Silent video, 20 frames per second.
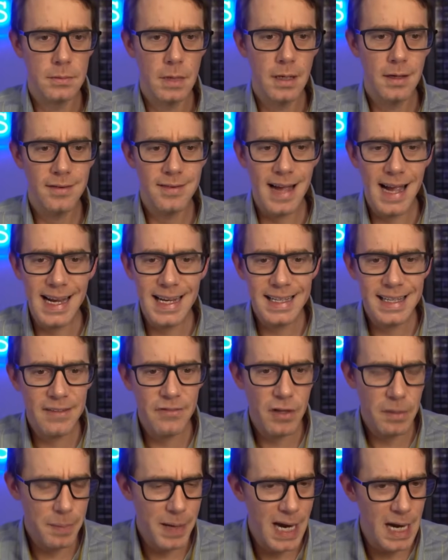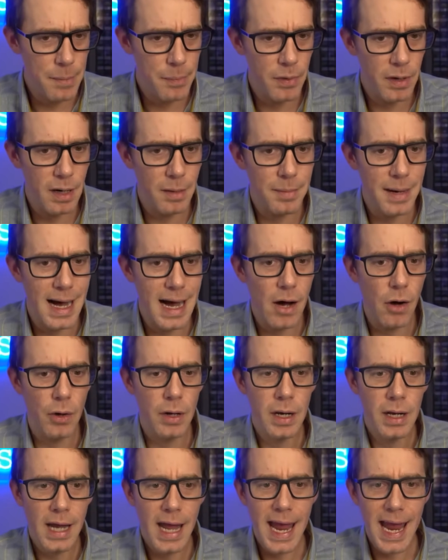scientific paper about
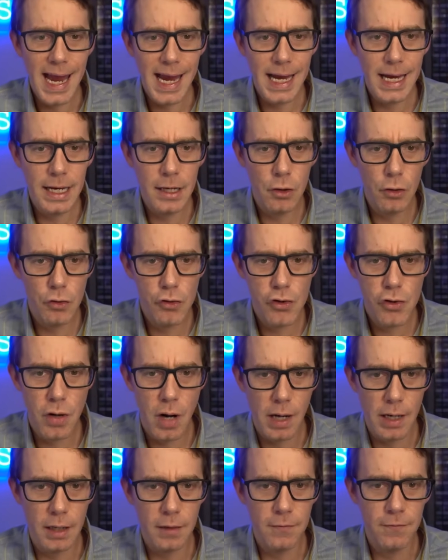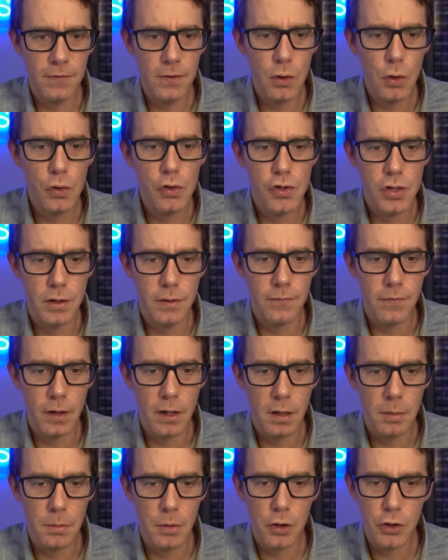aneutronic fusion for
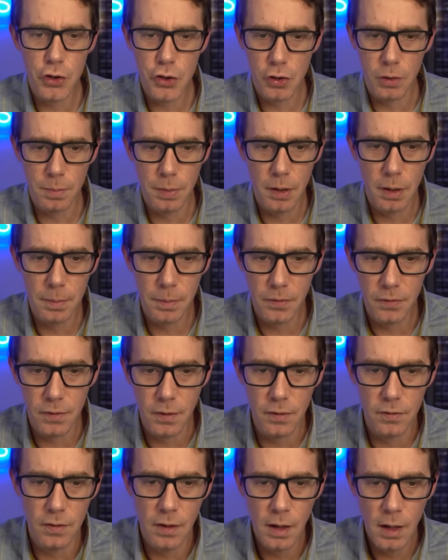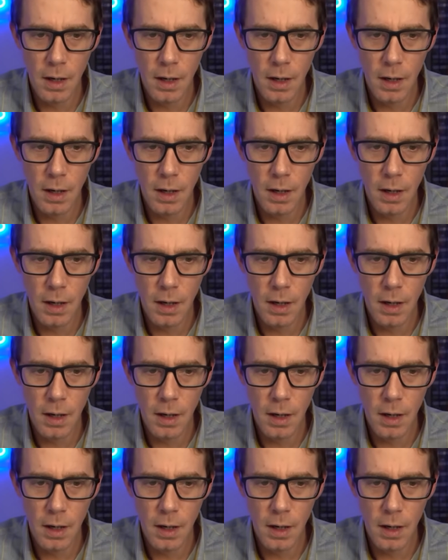commercial purposes?